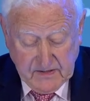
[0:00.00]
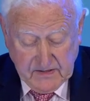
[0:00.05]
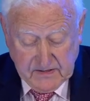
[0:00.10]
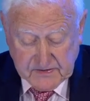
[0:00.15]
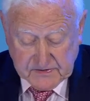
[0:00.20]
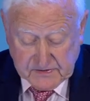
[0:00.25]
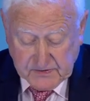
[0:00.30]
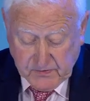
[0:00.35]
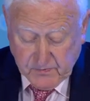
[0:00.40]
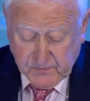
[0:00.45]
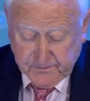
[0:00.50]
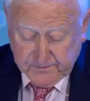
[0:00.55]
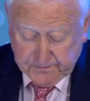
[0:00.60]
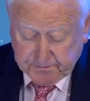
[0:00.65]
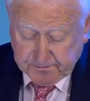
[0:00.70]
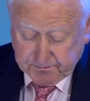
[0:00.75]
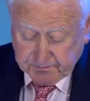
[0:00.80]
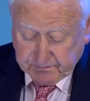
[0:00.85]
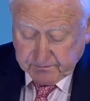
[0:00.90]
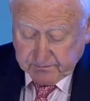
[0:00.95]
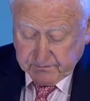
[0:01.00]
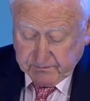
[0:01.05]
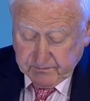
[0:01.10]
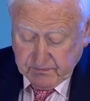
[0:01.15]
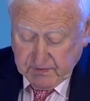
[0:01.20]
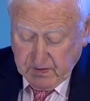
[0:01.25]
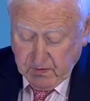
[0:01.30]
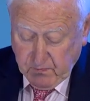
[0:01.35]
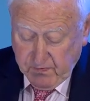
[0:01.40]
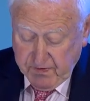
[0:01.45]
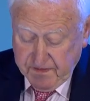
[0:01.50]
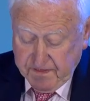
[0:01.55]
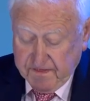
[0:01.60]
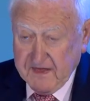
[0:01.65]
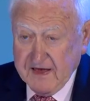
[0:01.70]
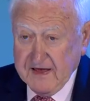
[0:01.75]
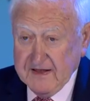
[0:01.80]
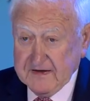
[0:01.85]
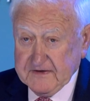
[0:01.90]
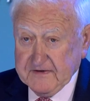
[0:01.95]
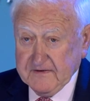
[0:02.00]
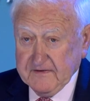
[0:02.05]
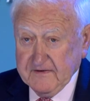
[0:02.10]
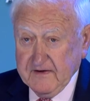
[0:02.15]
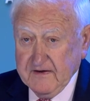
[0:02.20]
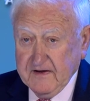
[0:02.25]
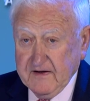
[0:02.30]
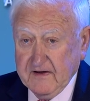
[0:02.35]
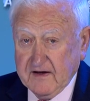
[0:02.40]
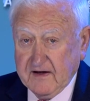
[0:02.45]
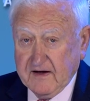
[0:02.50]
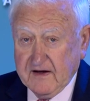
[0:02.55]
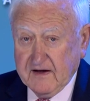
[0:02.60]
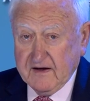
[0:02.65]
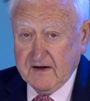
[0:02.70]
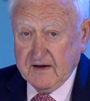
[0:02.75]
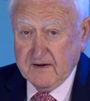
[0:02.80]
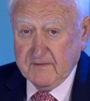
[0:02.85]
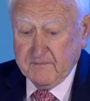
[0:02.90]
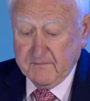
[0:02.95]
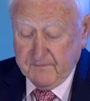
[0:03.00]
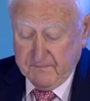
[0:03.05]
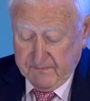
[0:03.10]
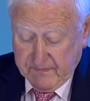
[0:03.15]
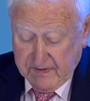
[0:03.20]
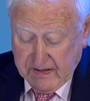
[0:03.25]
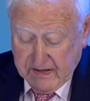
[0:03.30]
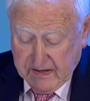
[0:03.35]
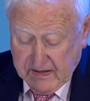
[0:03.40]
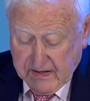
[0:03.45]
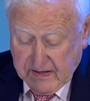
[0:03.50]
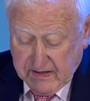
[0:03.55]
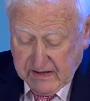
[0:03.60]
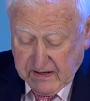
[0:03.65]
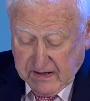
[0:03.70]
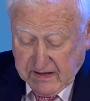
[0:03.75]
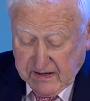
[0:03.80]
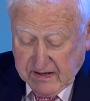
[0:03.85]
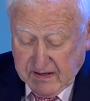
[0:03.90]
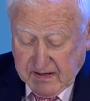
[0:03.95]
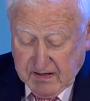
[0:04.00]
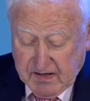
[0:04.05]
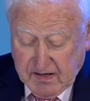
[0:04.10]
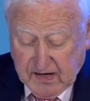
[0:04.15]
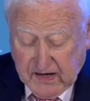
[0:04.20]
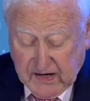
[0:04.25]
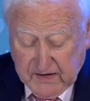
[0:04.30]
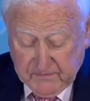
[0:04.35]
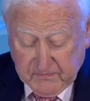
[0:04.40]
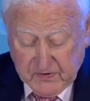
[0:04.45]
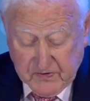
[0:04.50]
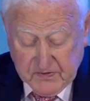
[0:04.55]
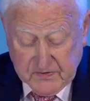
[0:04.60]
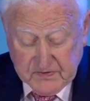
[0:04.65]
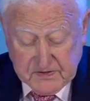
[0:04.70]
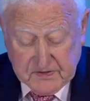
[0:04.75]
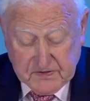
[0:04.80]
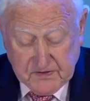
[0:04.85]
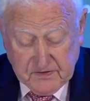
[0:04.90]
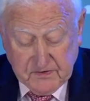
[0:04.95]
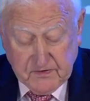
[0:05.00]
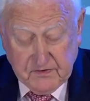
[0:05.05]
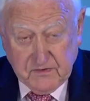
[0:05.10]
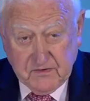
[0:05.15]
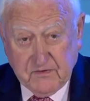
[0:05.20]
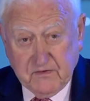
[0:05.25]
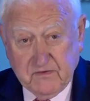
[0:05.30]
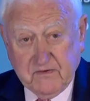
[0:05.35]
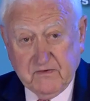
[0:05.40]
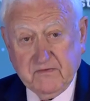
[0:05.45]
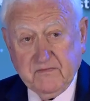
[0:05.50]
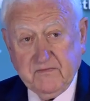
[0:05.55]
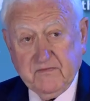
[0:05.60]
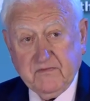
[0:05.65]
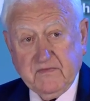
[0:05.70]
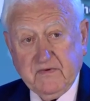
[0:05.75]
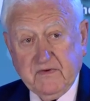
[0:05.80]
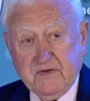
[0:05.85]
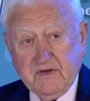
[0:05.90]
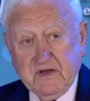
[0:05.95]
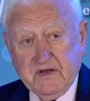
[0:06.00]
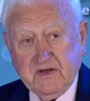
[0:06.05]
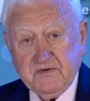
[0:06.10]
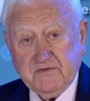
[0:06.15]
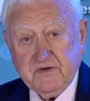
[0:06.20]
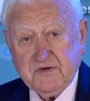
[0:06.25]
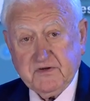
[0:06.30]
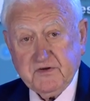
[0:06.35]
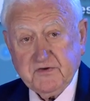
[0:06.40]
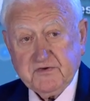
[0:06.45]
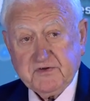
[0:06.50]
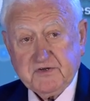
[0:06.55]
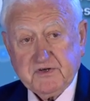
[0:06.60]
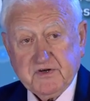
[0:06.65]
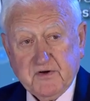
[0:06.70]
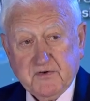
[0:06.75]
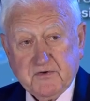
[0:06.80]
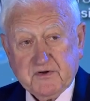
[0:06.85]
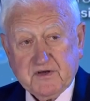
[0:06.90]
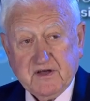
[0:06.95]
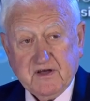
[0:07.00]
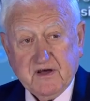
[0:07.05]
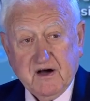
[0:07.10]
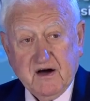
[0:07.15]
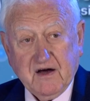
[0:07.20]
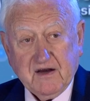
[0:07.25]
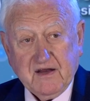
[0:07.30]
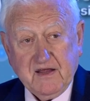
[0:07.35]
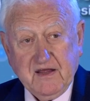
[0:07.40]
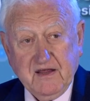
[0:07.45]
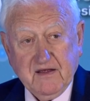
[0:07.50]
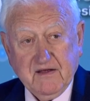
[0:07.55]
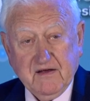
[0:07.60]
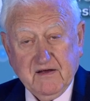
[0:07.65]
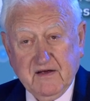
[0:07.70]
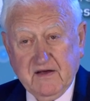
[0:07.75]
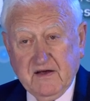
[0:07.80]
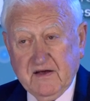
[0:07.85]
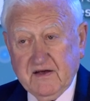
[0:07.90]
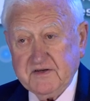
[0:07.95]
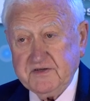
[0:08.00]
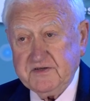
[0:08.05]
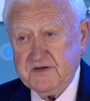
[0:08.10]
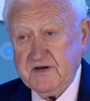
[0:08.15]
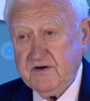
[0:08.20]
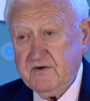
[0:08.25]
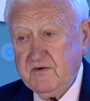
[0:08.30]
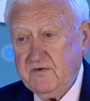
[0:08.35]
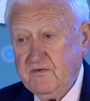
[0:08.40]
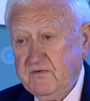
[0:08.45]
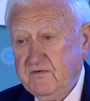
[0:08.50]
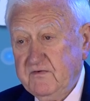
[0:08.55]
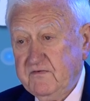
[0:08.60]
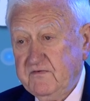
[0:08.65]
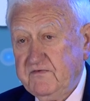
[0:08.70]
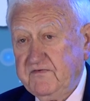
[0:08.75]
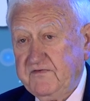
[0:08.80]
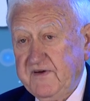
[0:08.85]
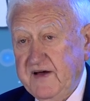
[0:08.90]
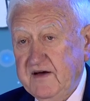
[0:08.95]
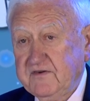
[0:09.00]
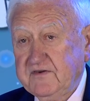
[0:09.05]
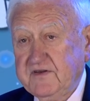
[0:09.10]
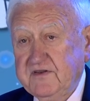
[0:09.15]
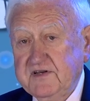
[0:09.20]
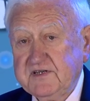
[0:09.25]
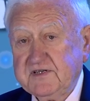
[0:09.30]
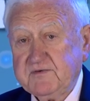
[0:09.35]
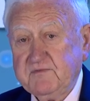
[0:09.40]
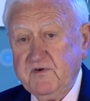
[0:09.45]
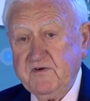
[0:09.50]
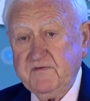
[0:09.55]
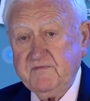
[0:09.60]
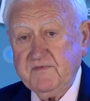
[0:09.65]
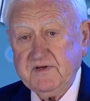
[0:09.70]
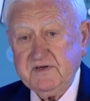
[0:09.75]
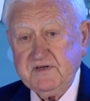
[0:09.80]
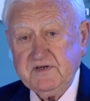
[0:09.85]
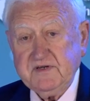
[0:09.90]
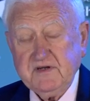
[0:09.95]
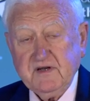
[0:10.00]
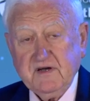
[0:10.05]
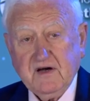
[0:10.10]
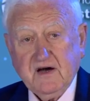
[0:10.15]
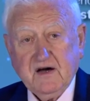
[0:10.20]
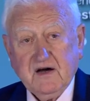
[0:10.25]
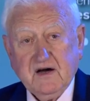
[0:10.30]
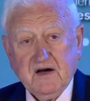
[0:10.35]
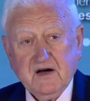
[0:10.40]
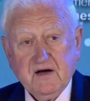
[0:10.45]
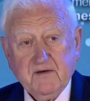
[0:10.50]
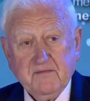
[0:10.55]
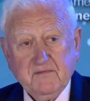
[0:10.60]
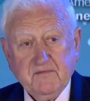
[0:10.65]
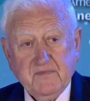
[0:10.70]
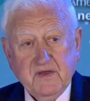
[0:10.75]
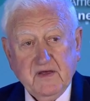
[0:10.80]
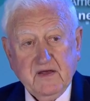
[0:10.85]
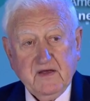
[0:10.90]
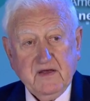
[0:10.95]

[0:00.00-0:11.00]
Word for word: So, with that, um, I'm going to introduce Joe Kiani. Joe founded this movement um,